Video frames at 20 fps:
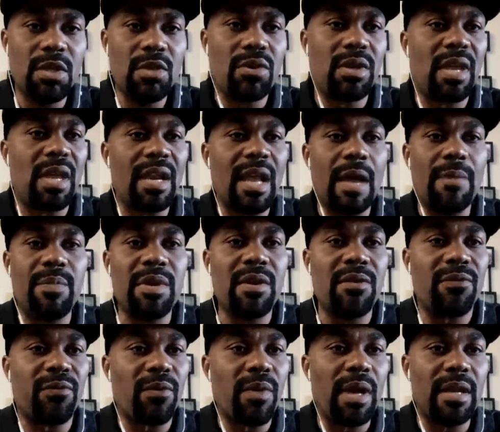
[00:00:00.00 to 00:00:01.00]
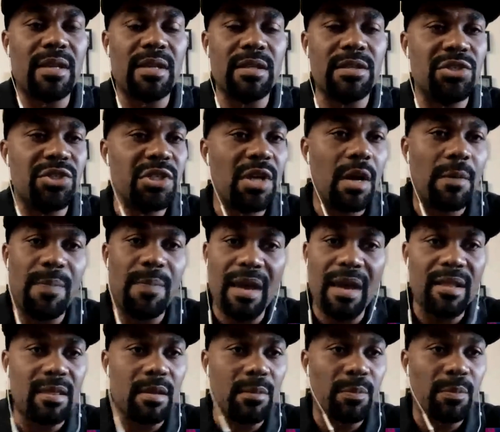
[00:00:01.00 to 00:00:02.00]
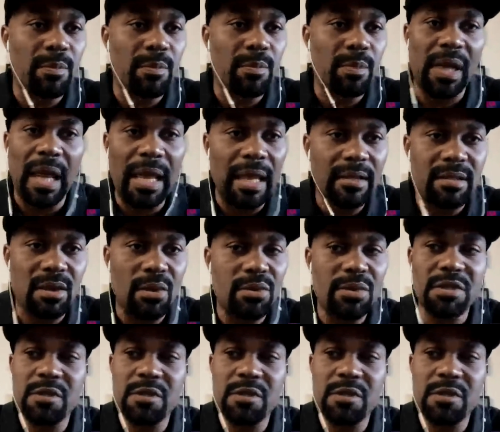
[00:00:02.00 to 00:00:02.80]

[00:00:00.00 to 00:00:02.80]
You cannot be afraid to jump out of the plane,